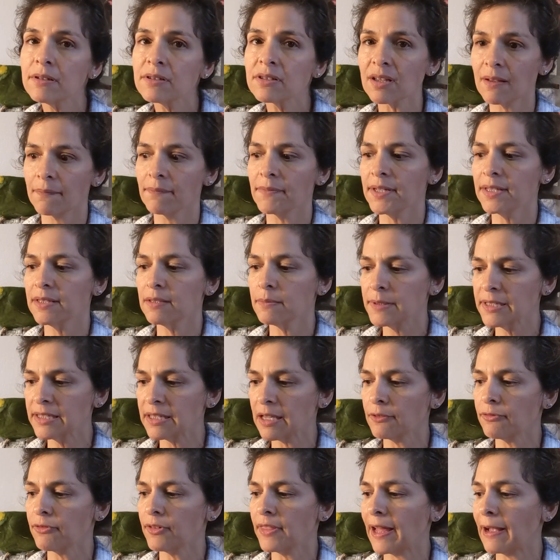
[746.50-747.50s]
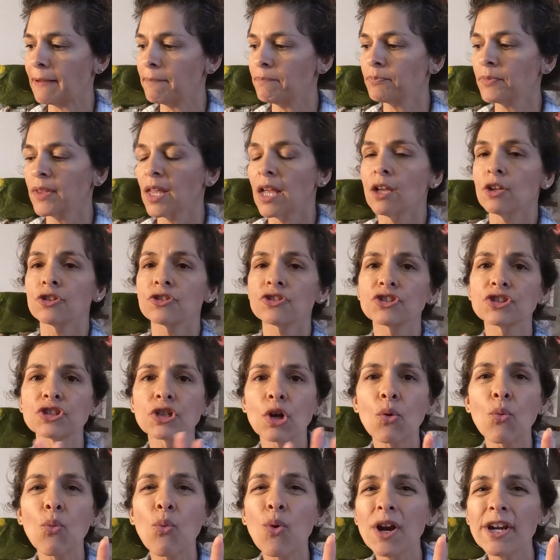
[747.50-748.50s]
maybe there's something to be said for that.
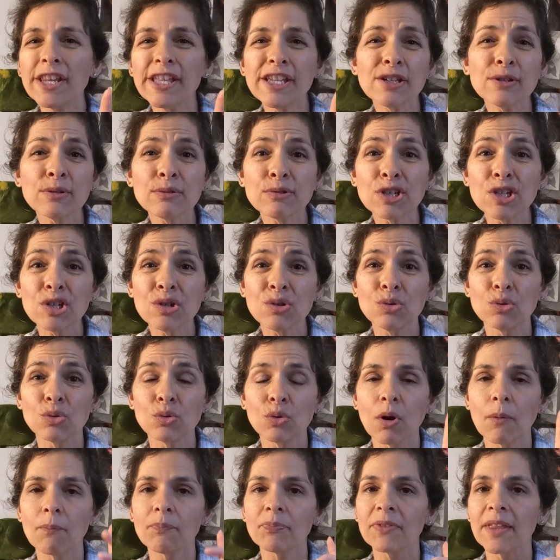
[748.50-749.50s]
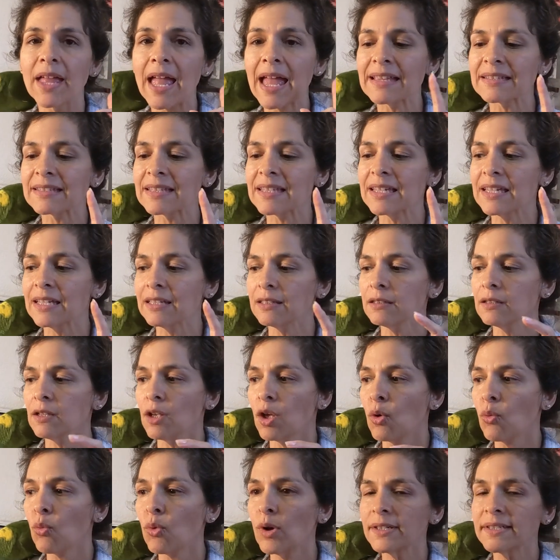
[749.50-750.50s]
So what do you do? As
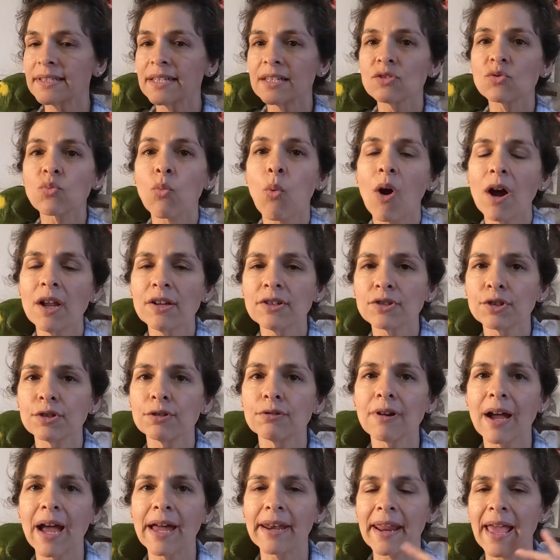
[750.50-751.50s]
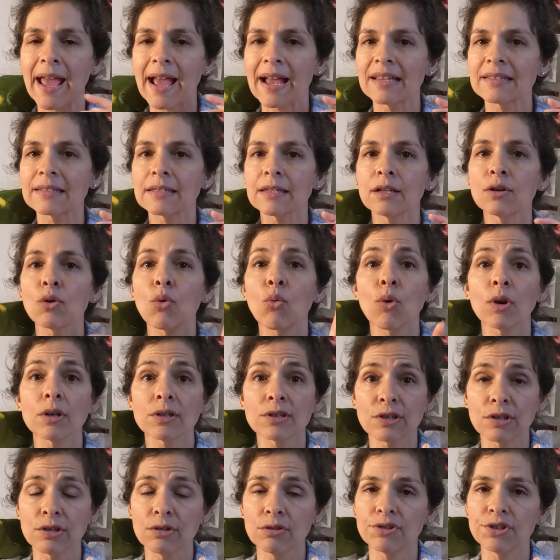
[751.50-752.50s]
in, what does one do? And as
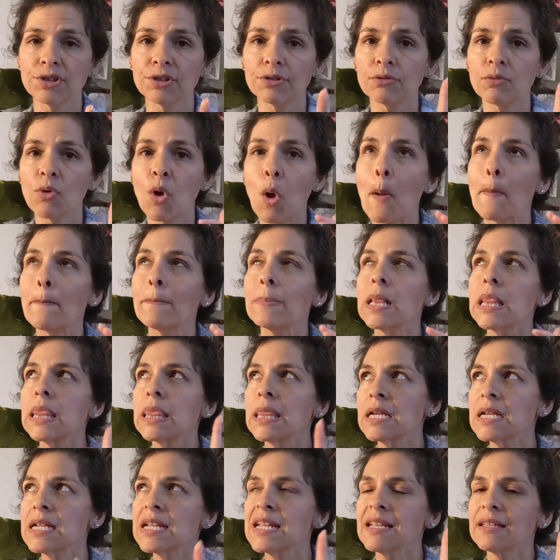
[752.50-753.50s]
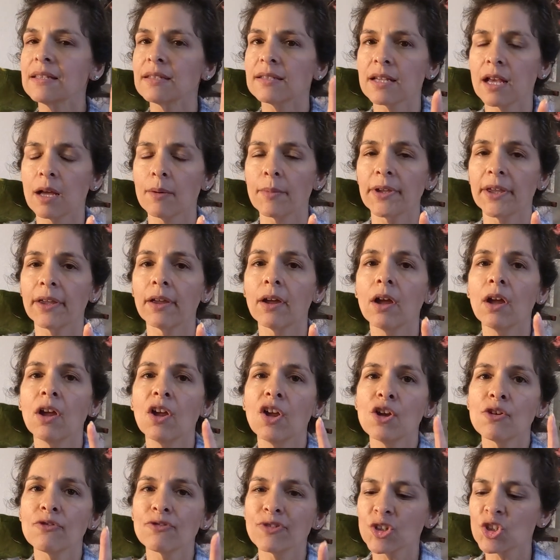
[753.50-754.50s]
in, what do you do? Please
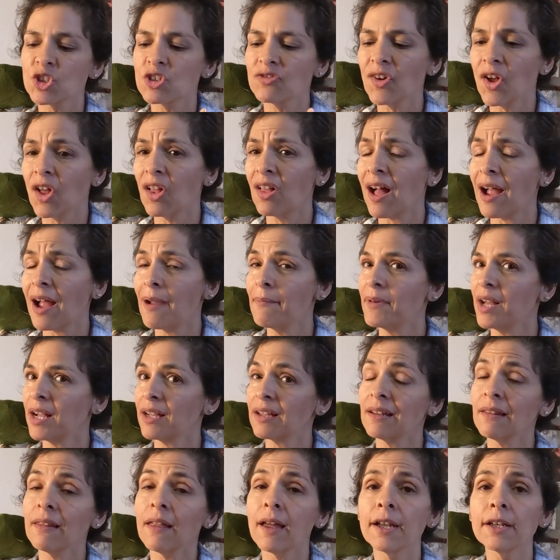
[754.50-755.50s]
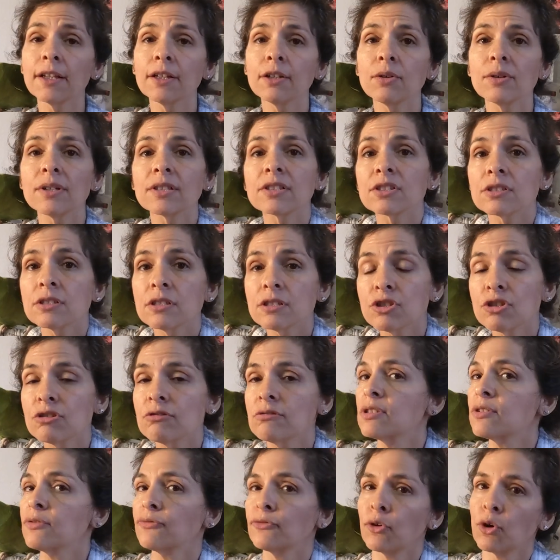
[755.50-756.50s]
tell me. First of all, I'm not going to lie to you.
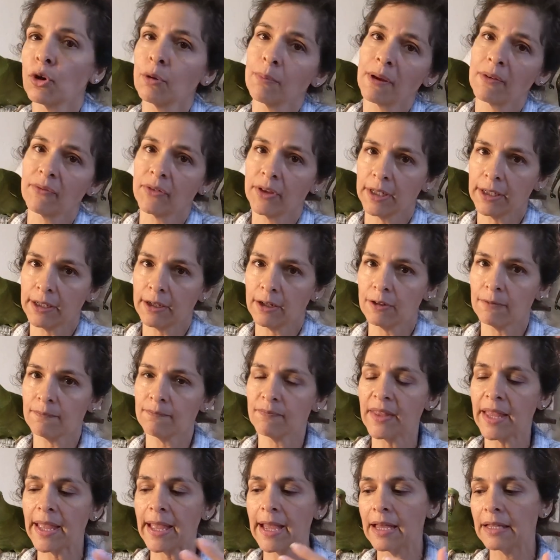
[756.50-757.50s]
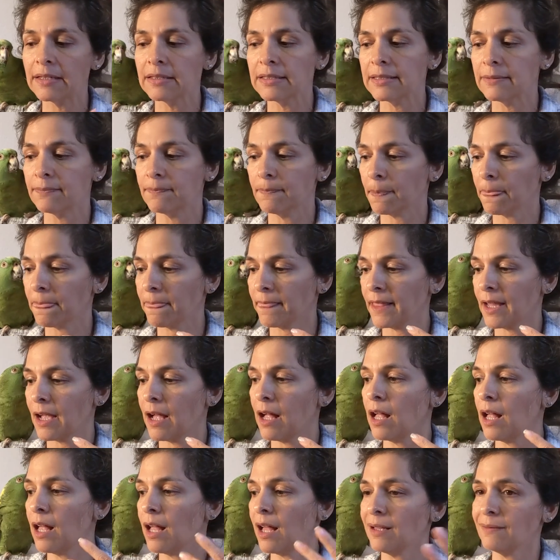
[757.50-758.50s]
It's good juice for my video. And
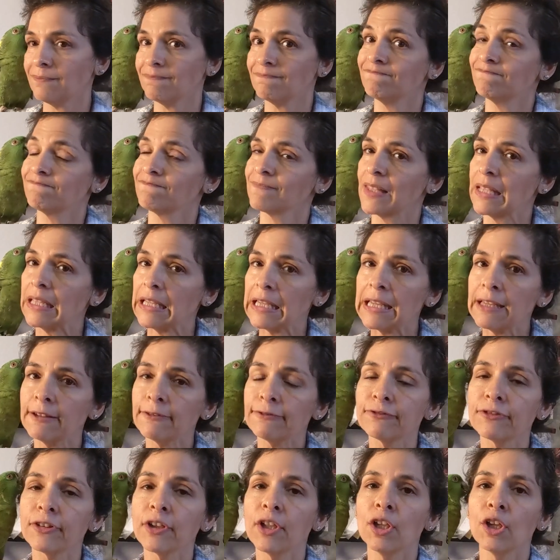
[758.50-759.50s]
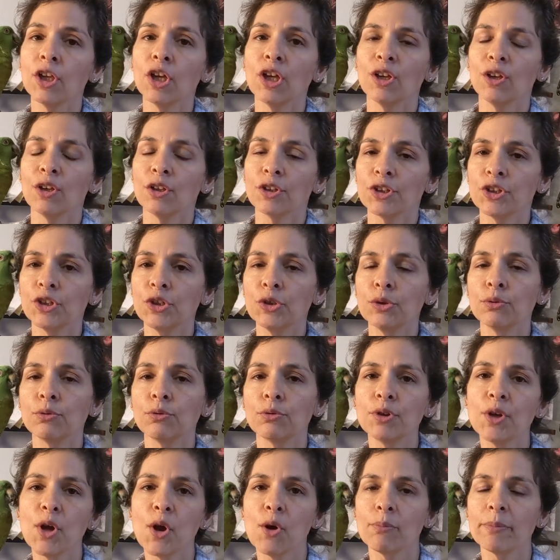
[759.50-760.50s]
if
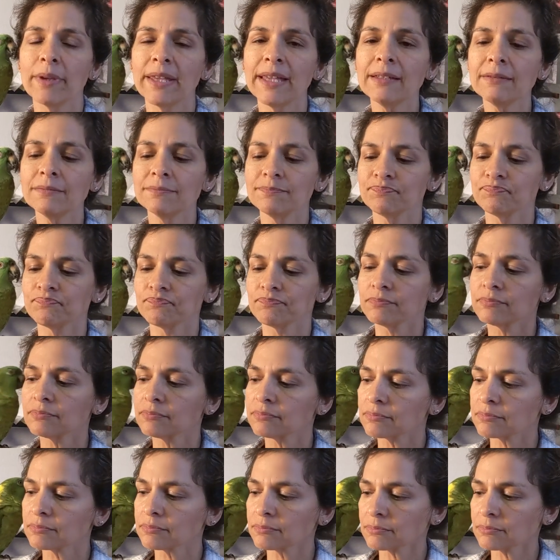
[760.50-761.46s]
you know me,